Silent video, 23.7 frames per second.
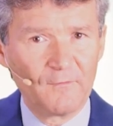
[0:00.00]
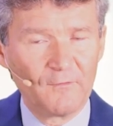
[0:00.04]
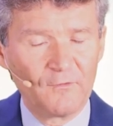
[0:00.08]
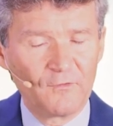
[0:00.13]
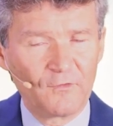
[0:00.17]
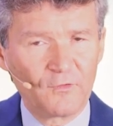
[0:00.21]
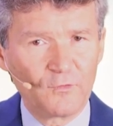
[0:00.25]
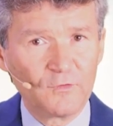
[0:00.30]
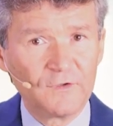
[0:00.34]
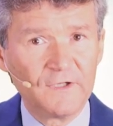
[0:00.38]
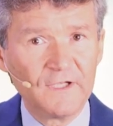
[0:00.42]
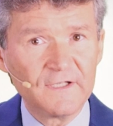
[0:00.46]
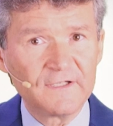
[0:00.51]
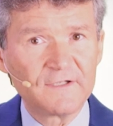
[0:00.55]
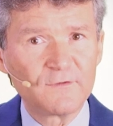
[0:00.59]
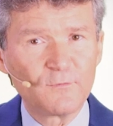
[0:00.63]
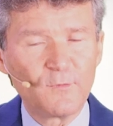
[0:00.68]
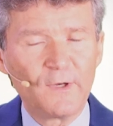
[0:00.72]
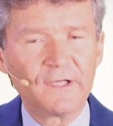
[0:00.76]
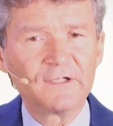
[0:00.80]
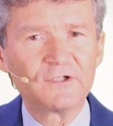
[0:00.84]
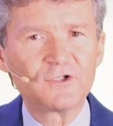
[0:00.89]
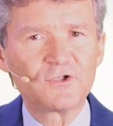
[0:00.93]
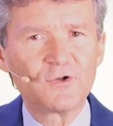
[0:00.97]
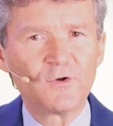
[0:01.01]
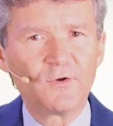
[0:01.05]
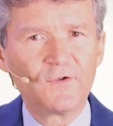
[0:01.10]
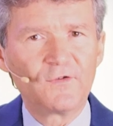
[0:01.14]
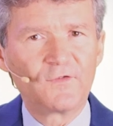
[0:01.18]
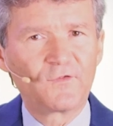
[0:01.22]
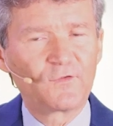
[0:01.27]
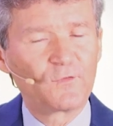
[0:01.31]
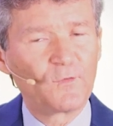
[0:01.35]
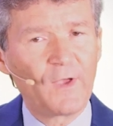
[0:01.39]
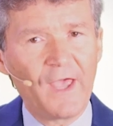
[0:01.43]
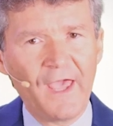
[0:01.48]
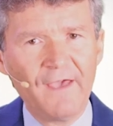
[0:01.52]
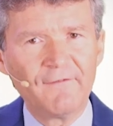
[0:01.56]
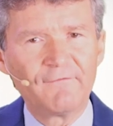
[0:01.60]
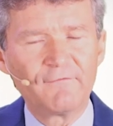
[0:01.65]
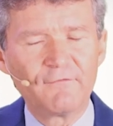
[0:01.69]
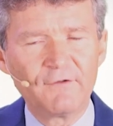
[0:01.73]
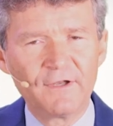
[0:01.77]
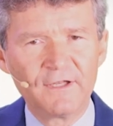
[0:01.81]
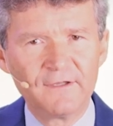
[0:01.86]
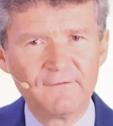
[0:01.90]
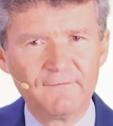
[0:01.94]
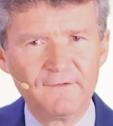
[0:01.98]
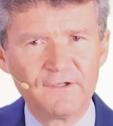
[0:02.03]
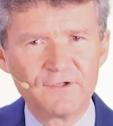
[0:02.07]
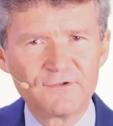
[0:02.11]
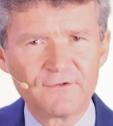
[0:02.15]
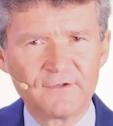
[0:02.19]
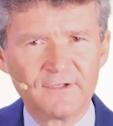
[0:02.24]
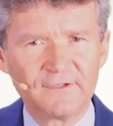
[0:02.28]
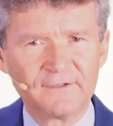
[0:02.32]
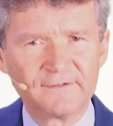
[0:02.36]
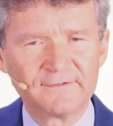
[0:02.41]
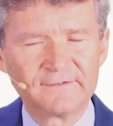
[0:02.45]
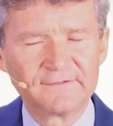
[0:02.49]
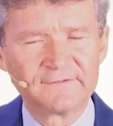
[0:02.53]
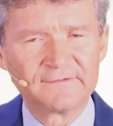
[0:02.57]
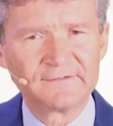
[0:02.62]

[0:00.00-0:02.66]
through this one choice to every individual.